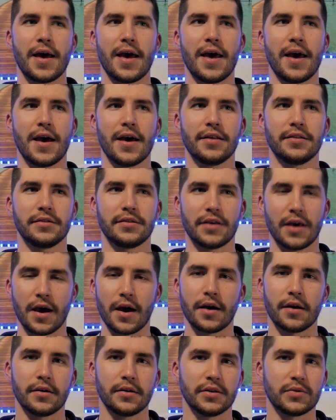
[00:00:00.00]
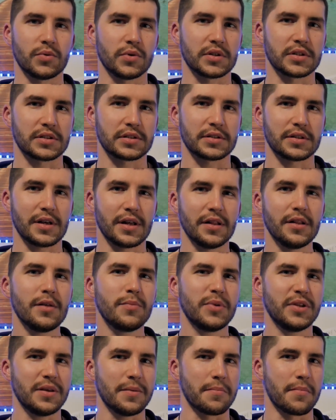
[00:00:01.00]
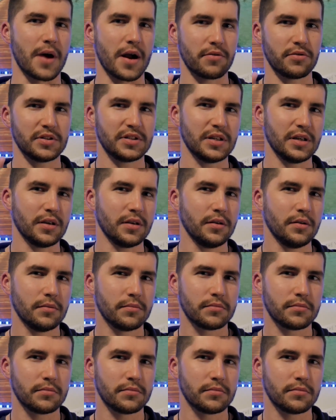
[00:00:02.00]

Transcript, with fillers: And yeah, it was a little bit embarrassing